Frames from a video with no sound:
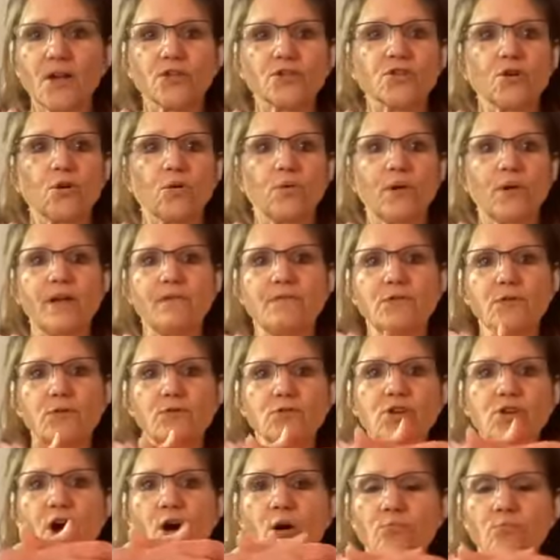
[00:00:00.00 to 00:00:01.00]
So if
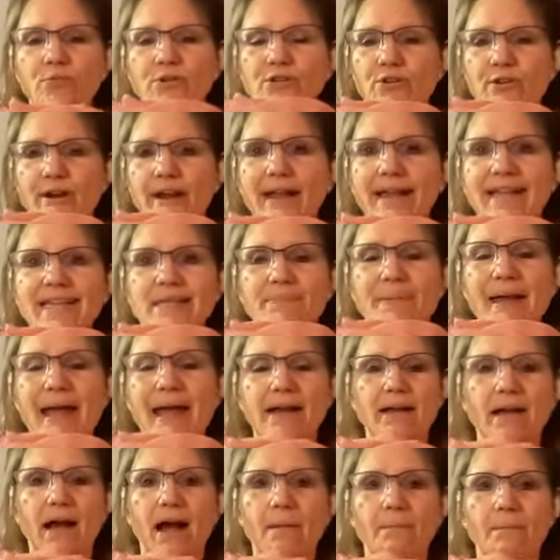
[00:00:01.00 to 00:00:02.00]
you don't, bring your hands
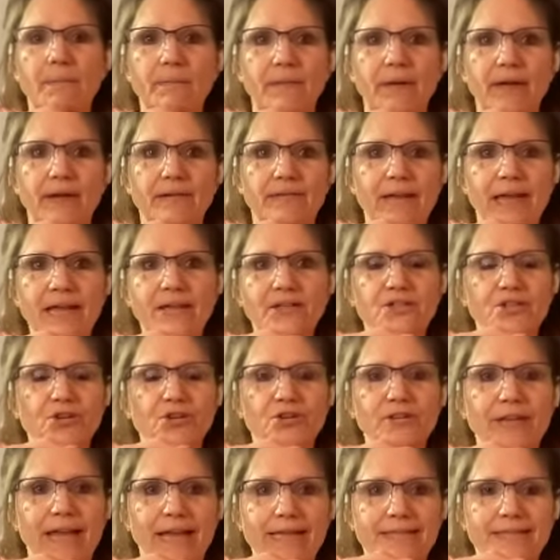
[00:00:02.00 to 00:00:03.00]
back up and
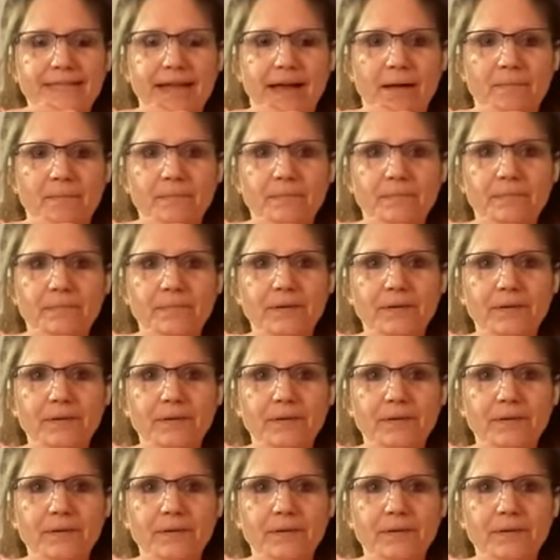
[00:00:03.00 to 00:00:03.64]
interlace them,